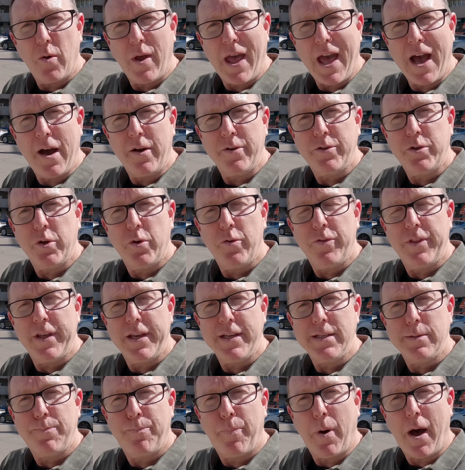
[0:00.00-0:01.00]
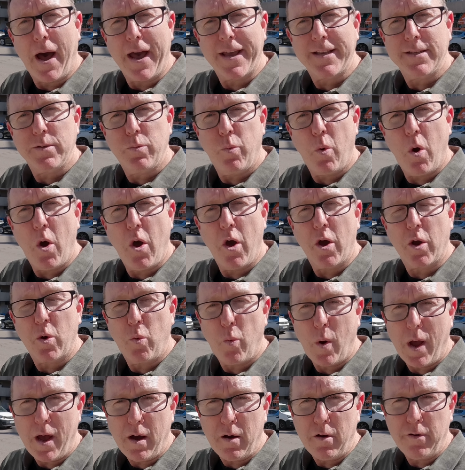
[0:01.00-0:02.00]
how do these bikes work?
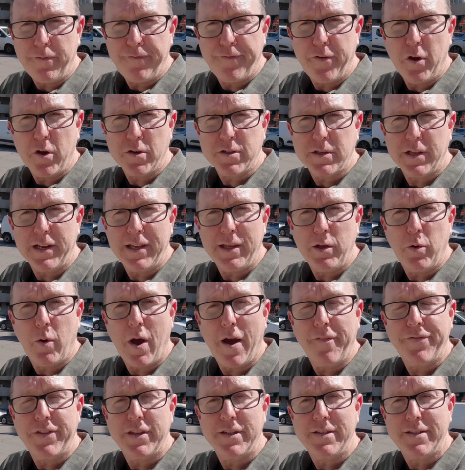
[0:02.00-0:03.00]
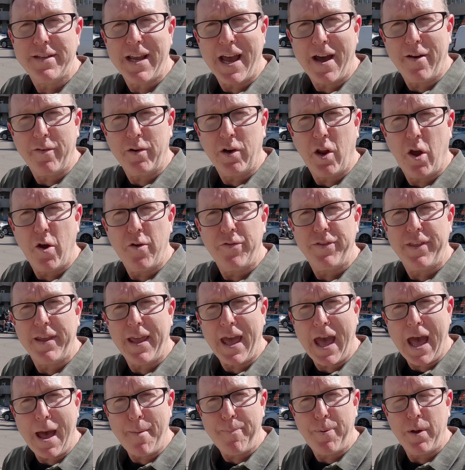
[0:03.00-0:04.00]
Well, firstly, you have to download the
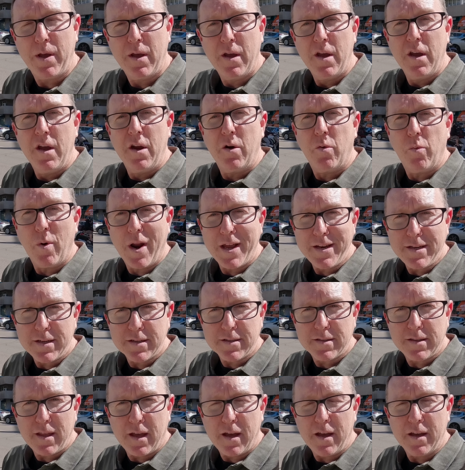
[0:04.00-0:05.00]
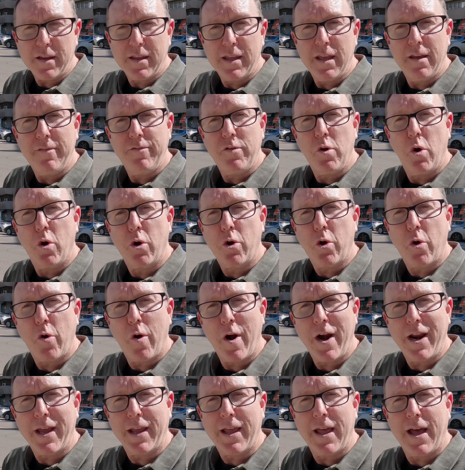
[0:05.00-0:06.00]
app, register, give your
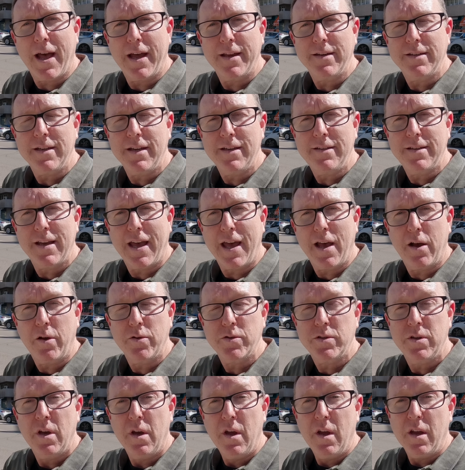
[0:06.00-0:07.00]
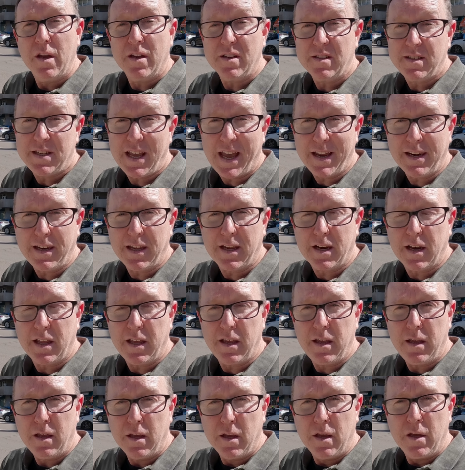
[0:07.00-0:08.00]
credit card details, and
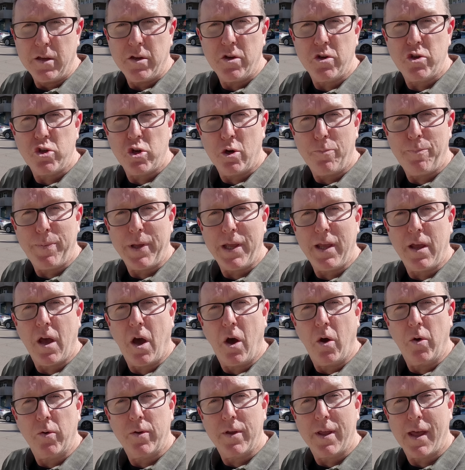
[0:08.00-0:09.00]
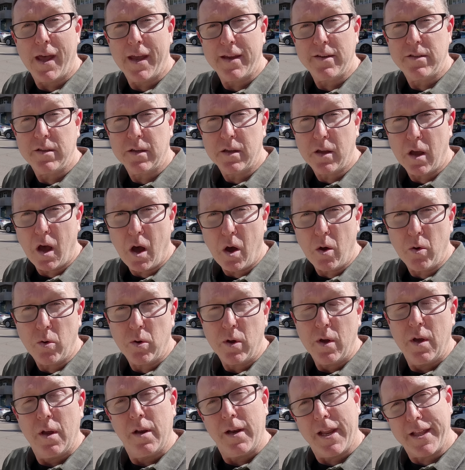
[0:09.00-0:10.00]
technically you should be okay to go.
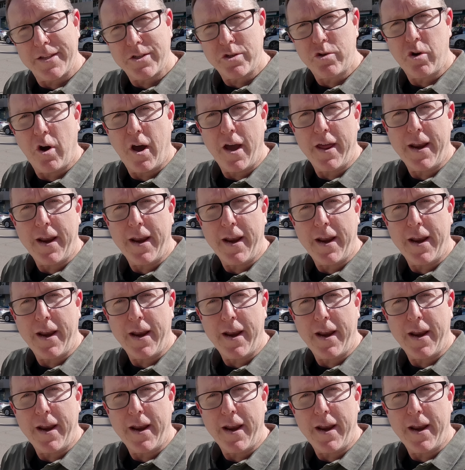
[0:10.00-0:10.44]
Let's try it